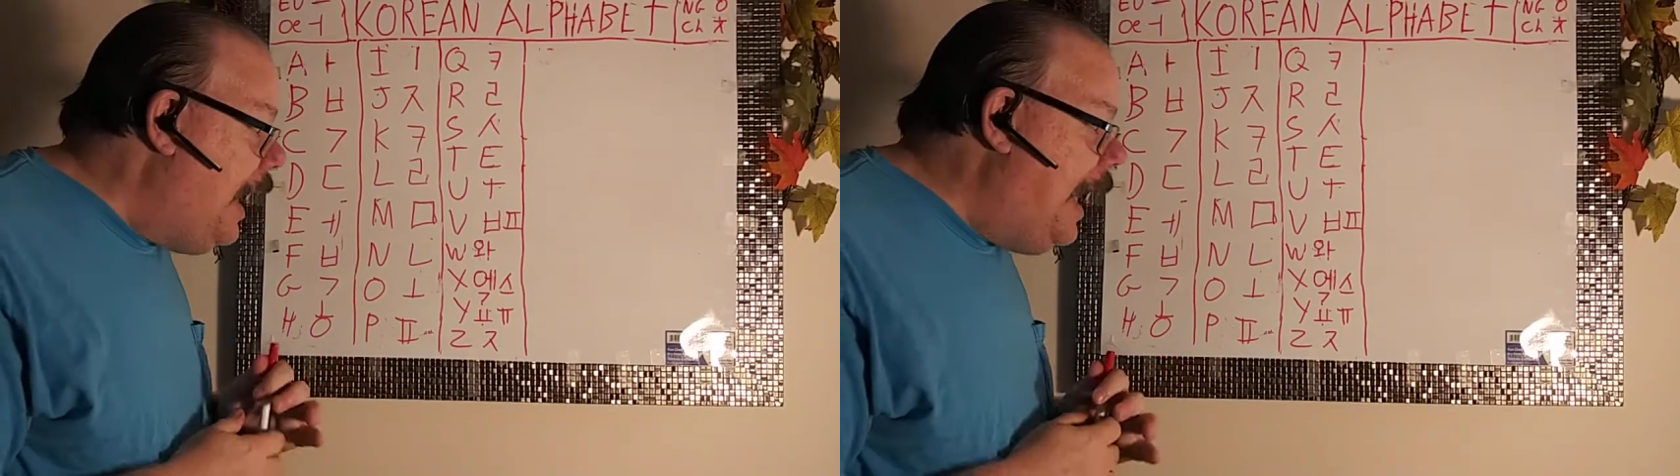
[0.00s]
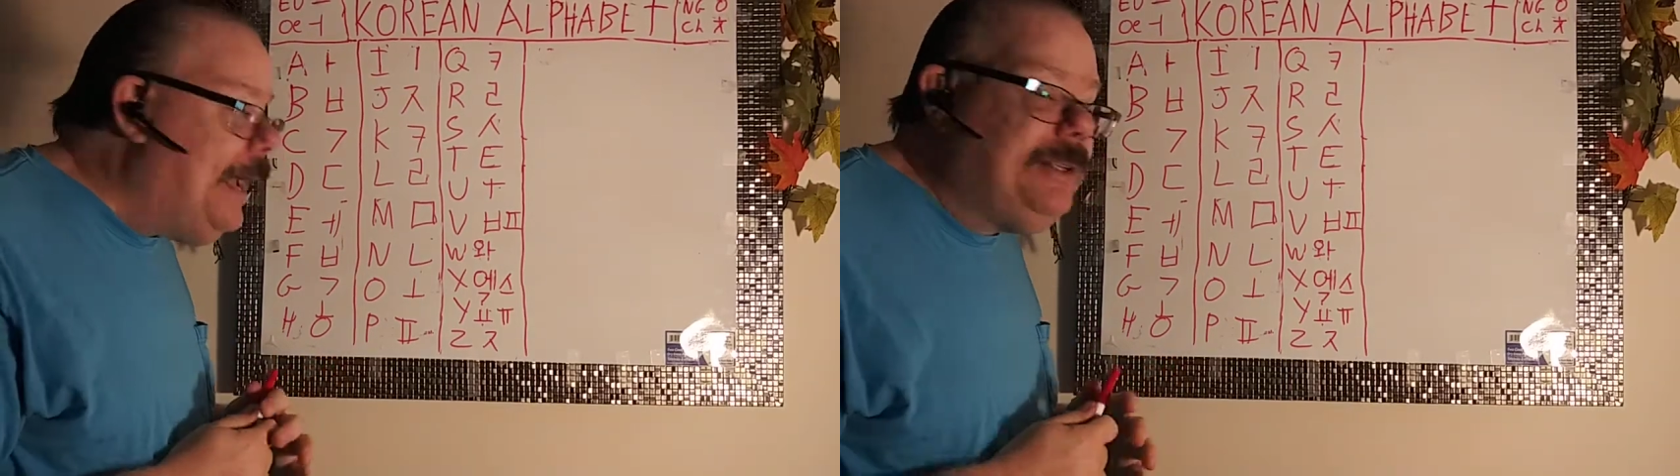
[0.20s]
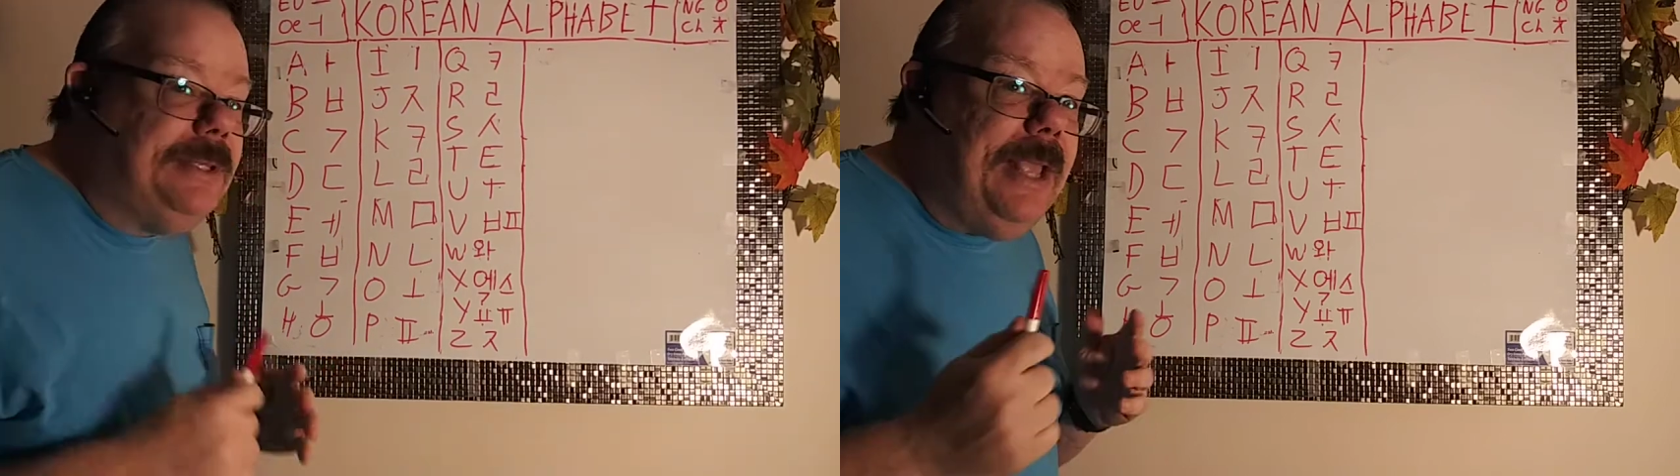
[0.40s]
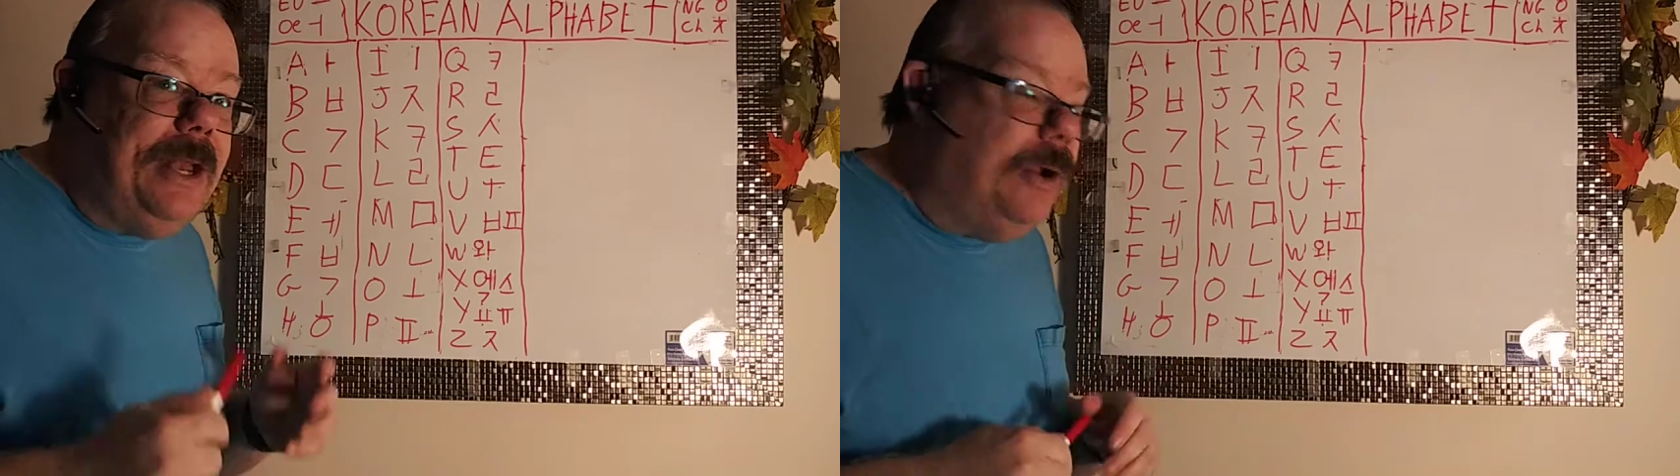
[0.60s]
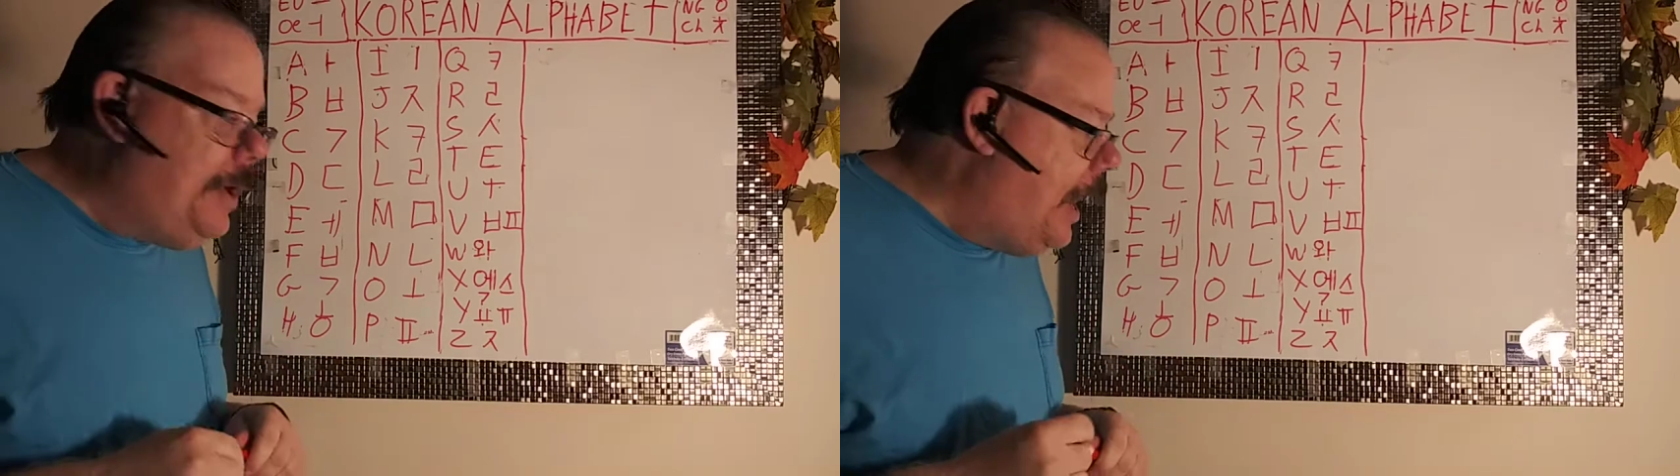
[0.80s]
X they
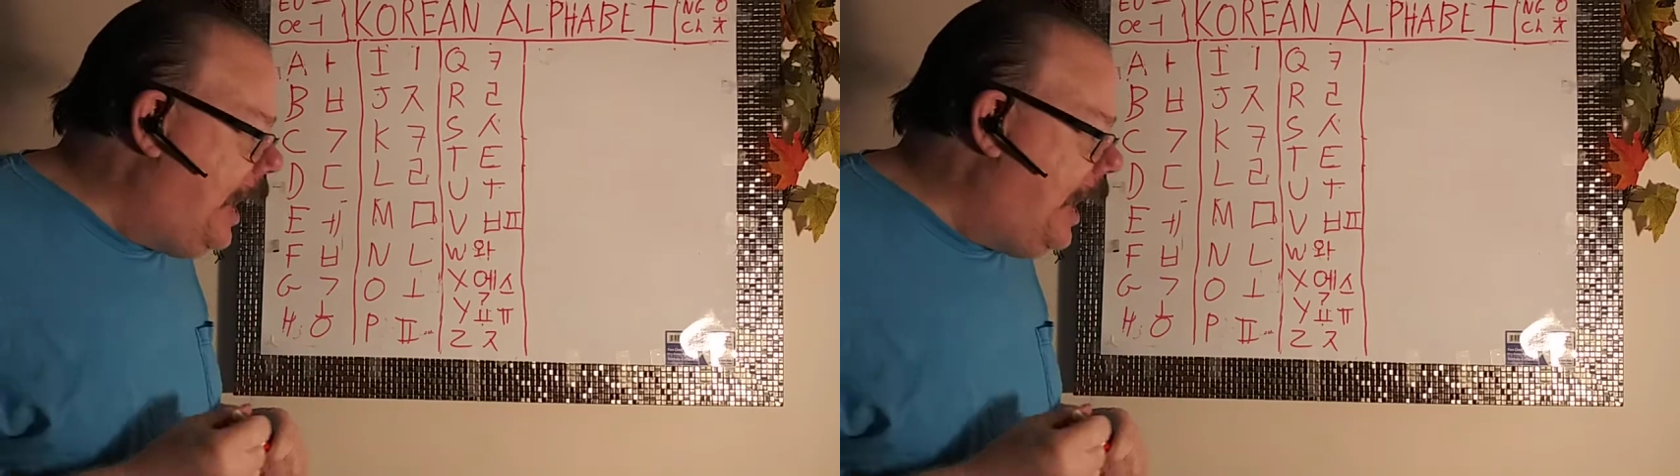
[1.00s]
don't